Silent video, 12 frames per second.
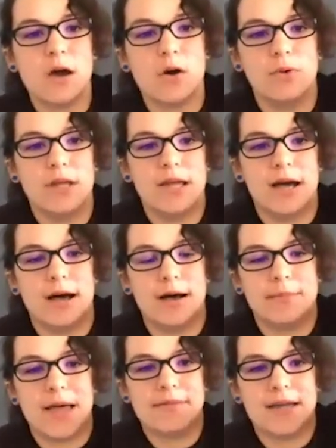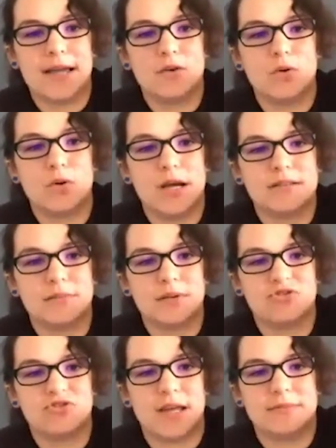We haven't had quite as much
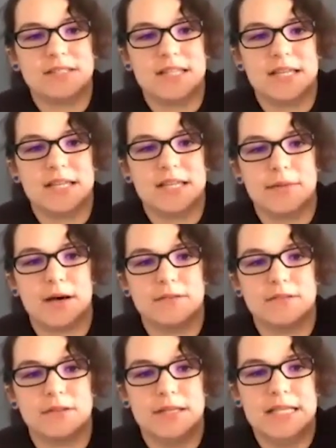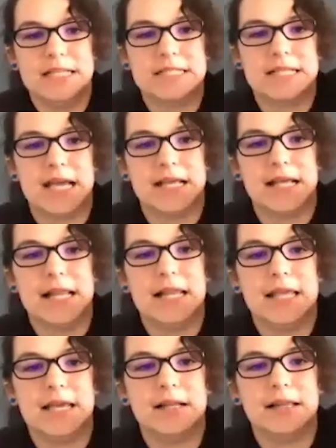time to take him out, so he's getting a
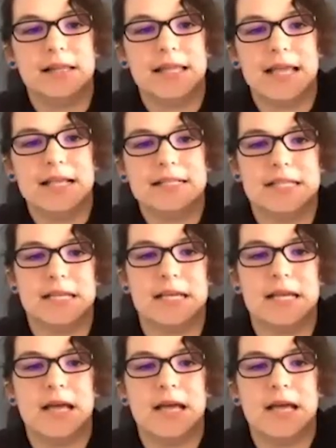little lazy.